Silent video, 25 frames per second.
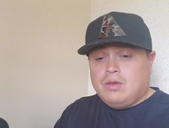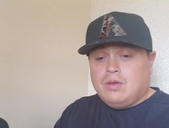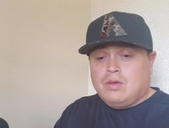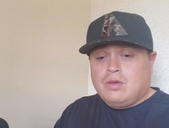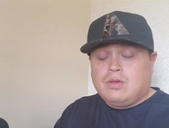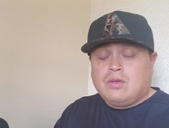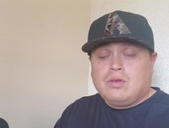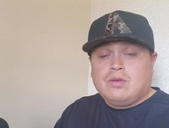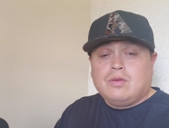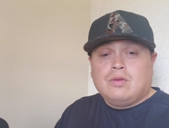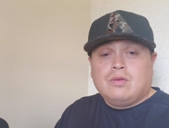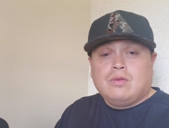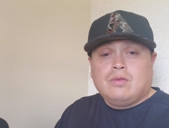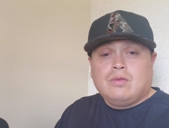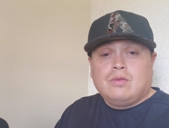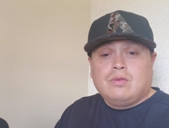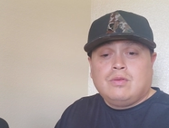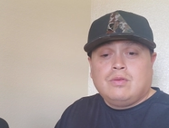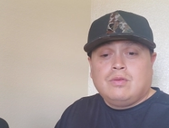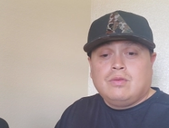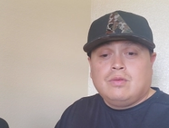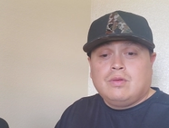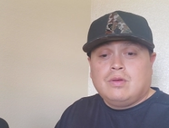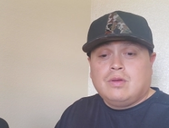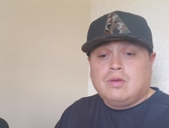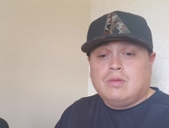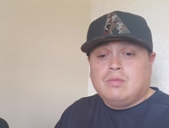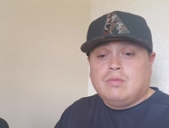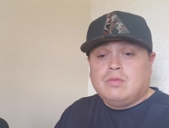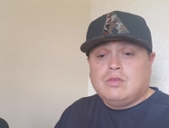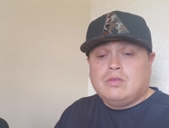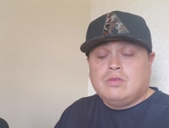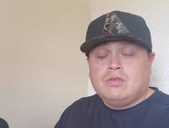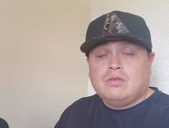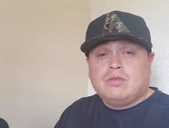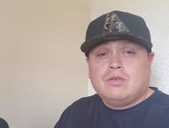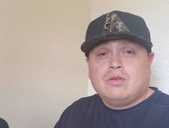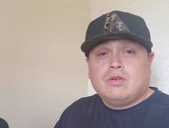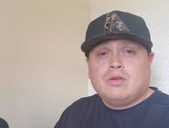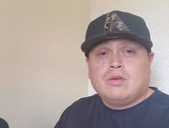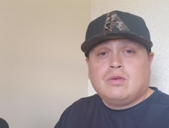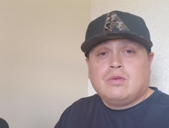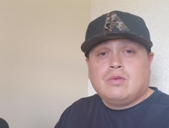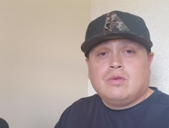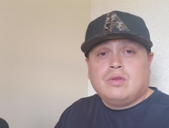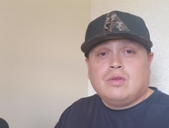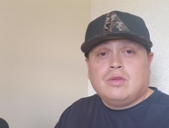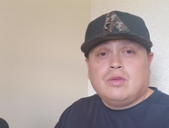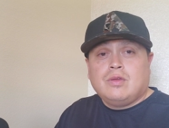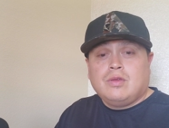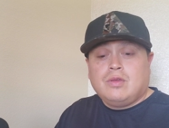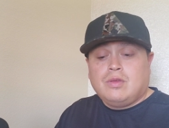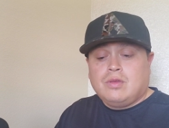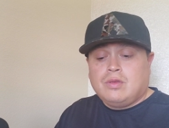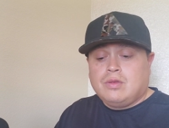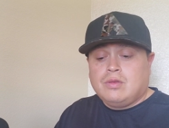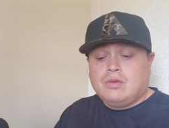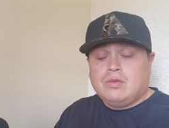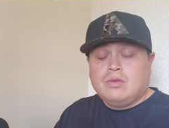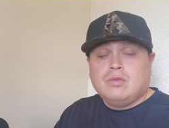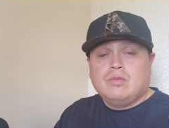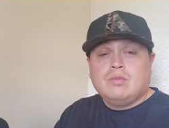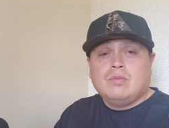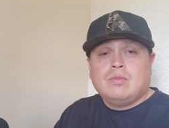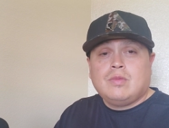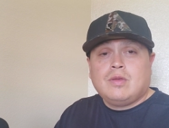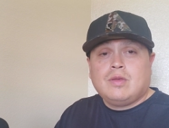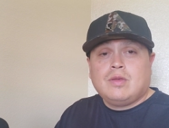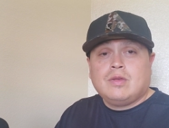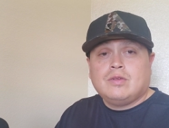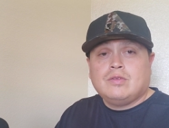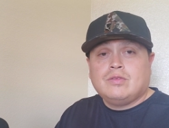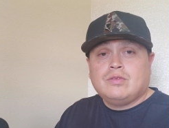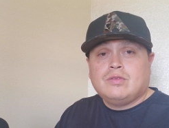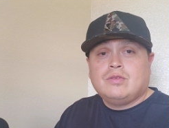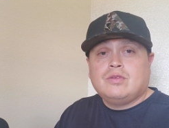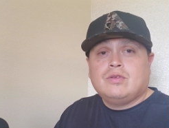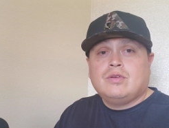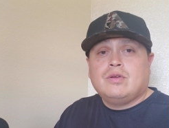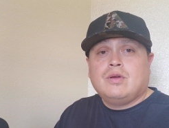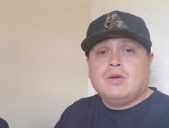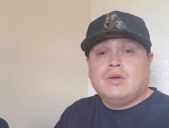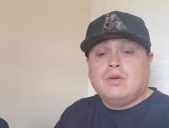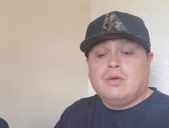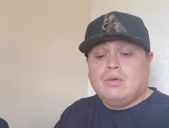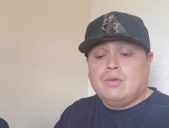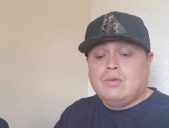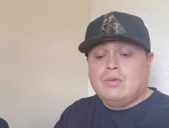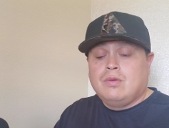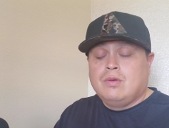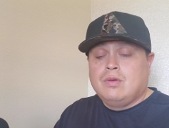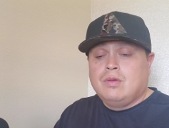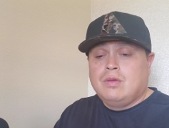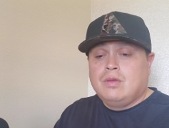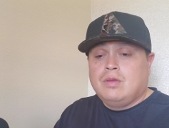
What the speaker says: I go to Missouri, New Mexico.